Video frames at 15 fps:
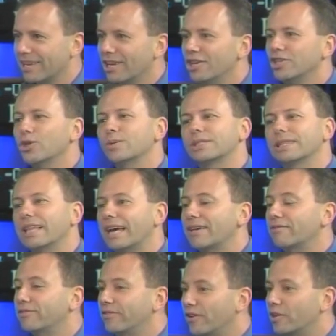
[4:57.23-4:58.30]
So it's light,
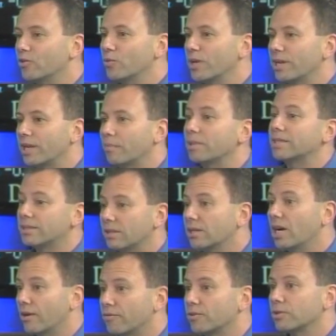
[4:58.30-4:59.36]
fun reading, but still
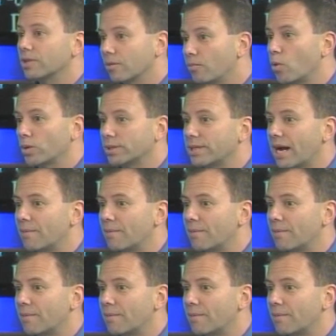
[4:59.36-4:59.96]
covers important topics.